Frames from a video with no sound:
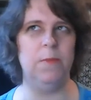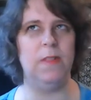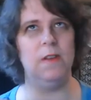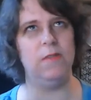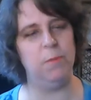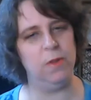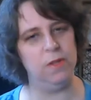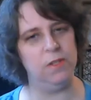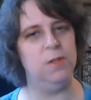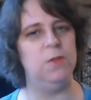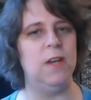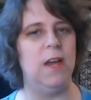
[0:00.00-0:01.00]
But then if I pull it
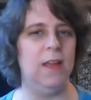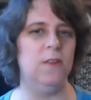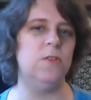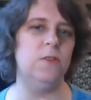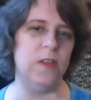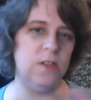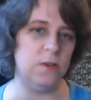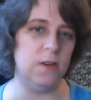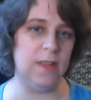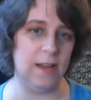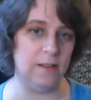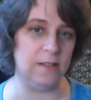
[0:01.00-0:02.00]
too tight, so if I do it on
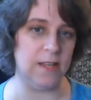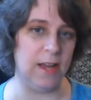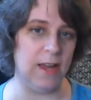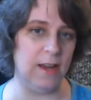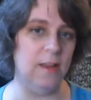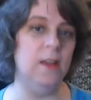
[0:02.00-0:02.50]
the outside,